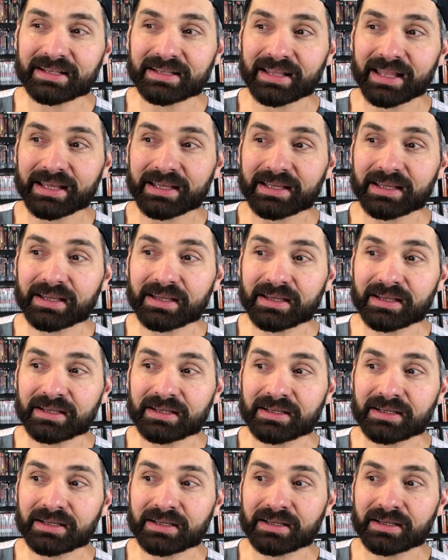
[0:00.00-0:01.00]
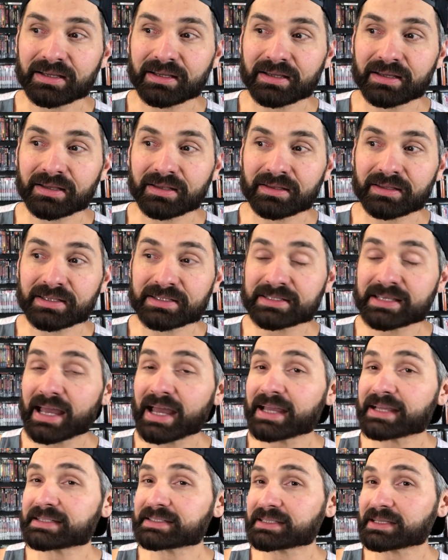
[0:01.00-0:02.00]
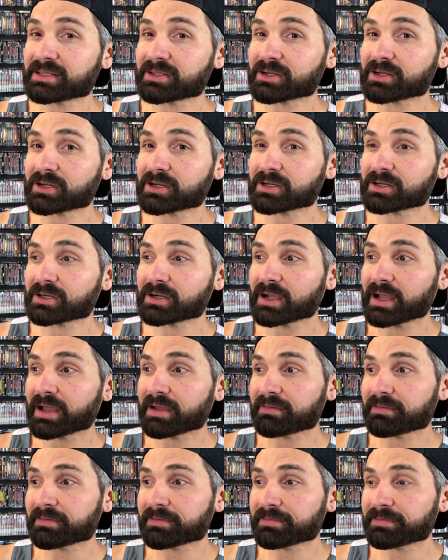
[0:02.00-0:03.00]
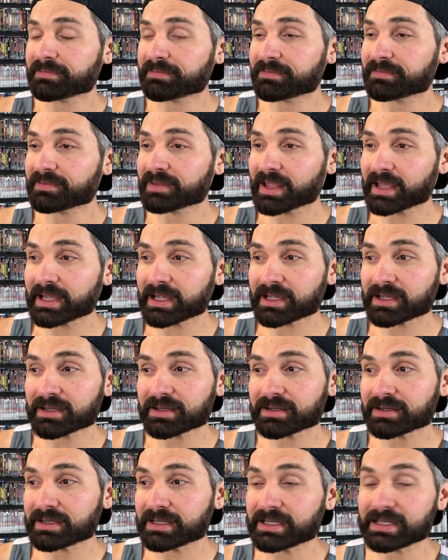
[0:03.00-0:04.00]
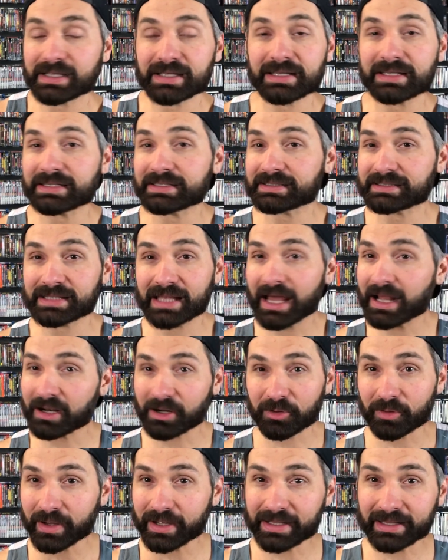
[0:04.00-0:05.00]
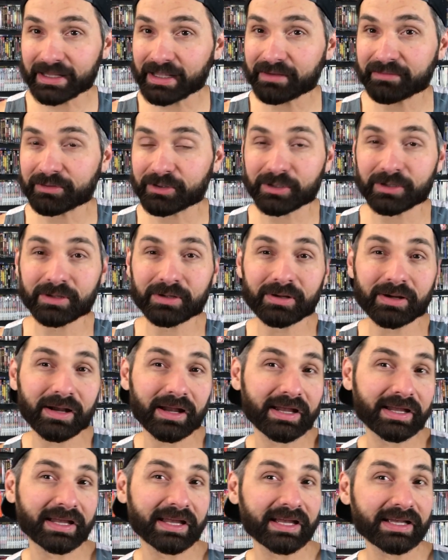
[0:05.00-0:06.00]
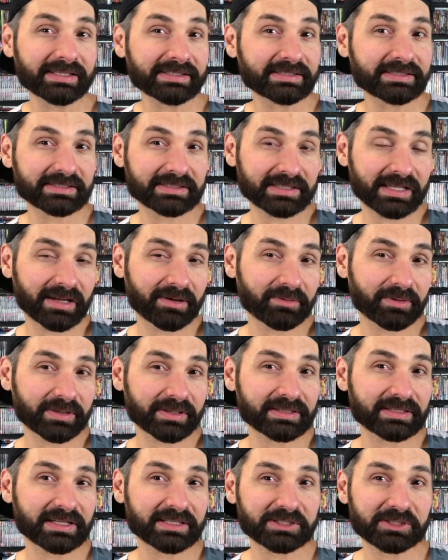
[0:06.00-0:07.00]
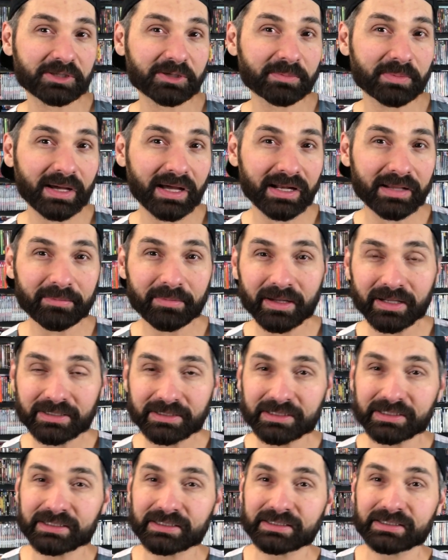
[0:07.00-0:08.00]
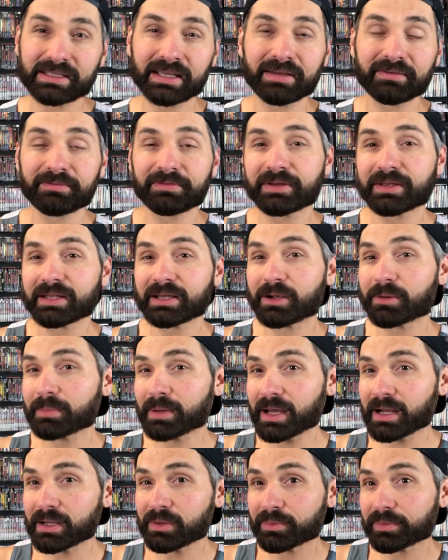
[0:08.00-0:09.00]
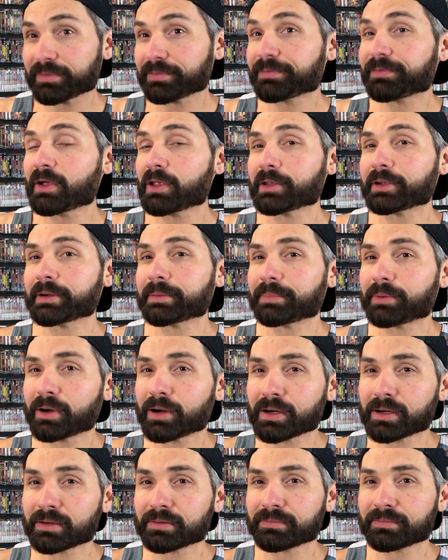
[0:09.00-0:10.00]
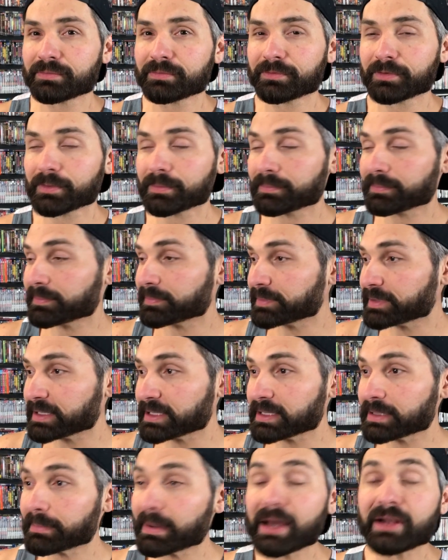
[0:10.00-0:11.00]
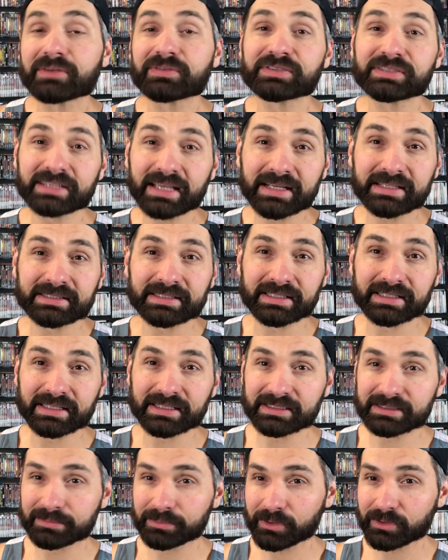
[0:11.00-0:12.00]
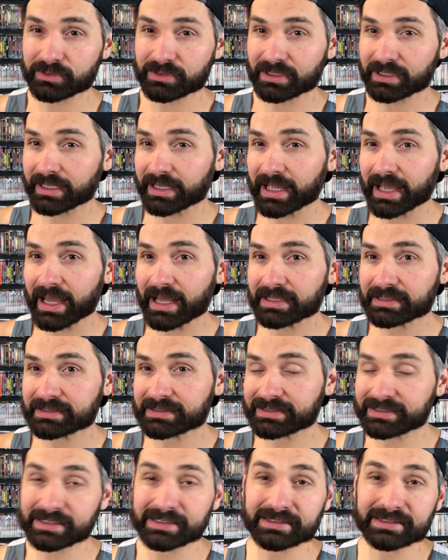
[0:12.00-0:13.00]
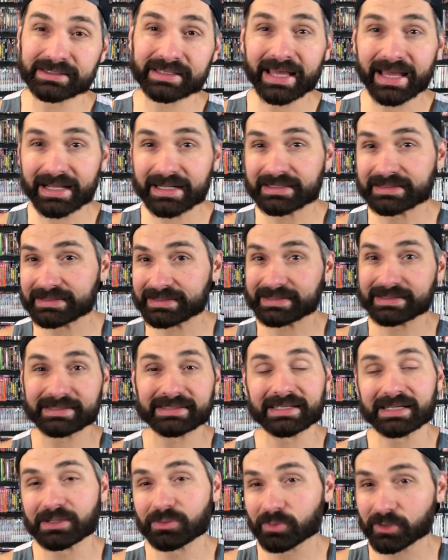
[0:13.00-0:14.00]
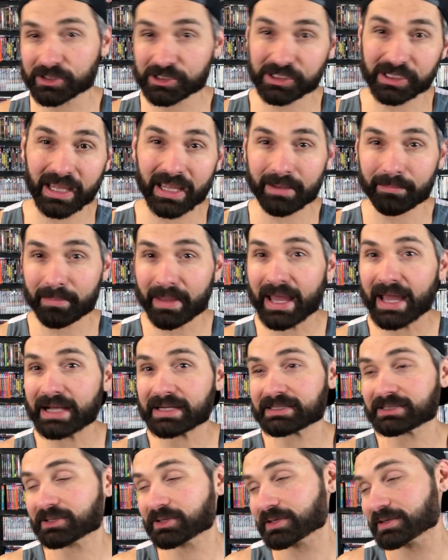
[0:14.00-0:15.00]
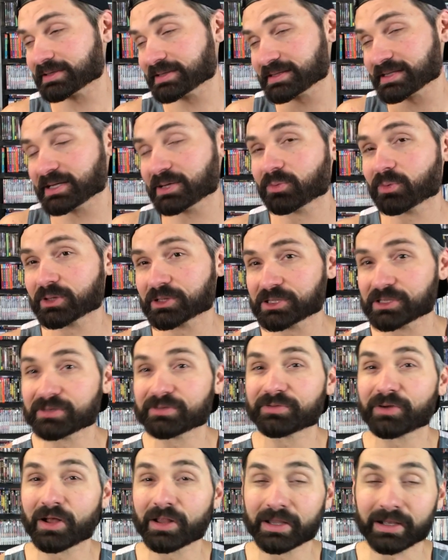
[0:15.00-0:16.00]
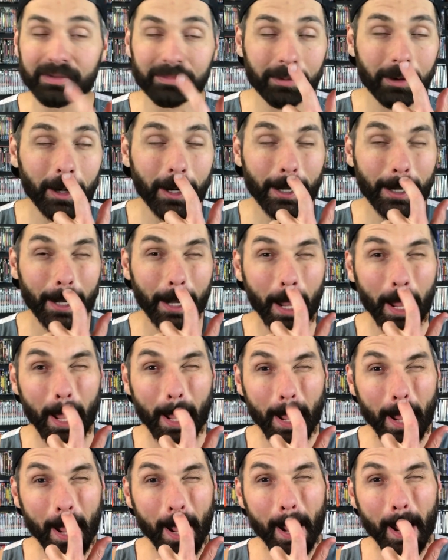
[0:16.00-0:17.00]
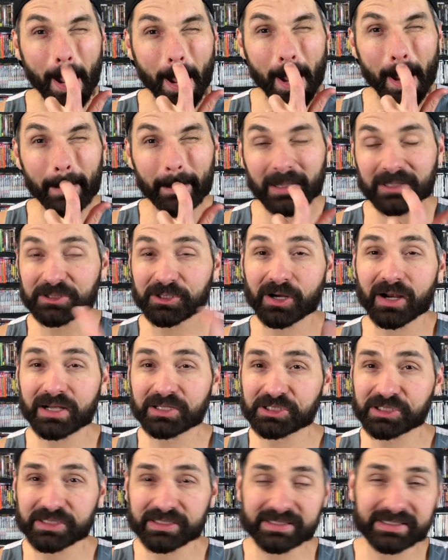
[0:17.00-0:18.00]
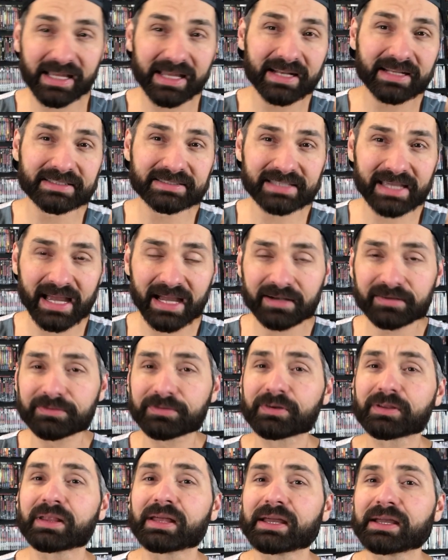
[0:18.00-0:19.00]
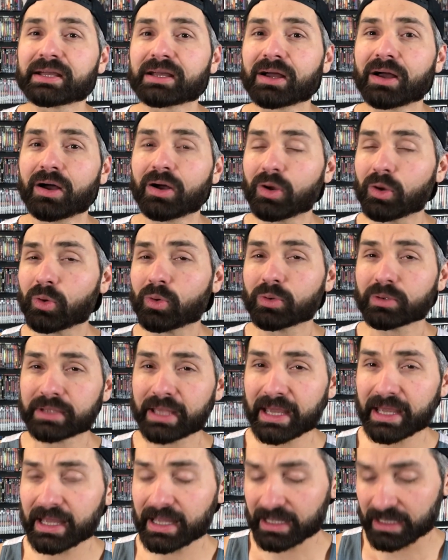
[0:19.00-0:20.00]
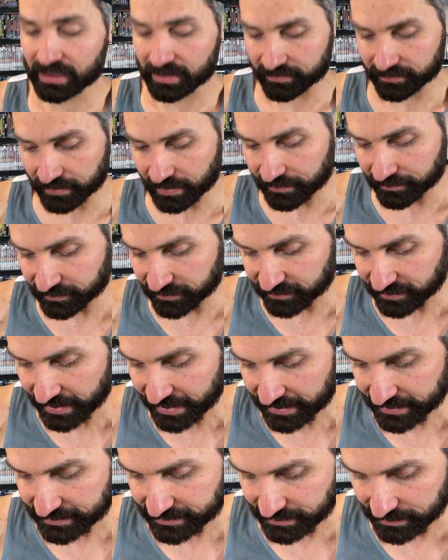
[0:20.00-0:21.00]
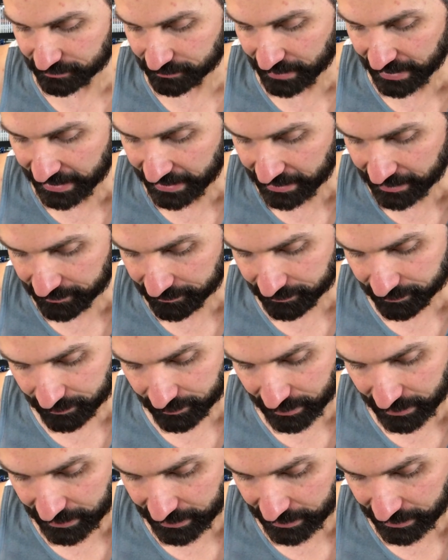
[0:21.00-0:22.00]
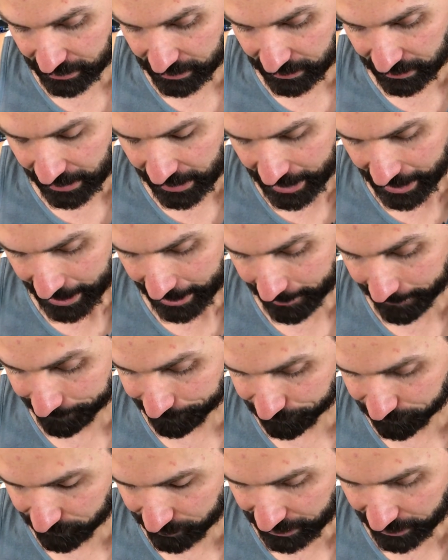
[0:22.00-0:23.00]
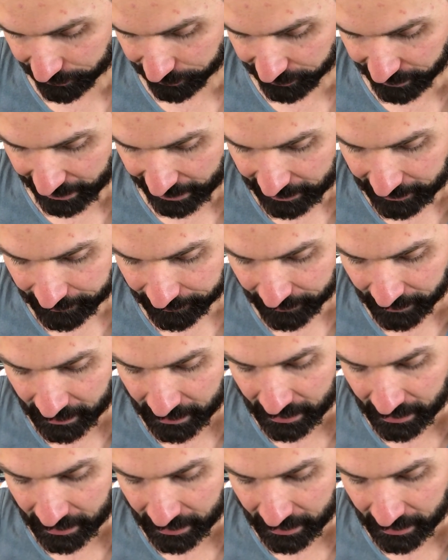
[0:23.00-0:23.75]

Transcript: Like this guy is either a, like he's not a great lover, I guess. He's not really touching her body much because I feel like her body would have fallen apart from the amount of sex that they supposedly had since that scene where she came back to the scene where she's falling apart. I'm not sure how she stayed intact for like a whole day of, of sex and mayhem, but uh, yeah, about that.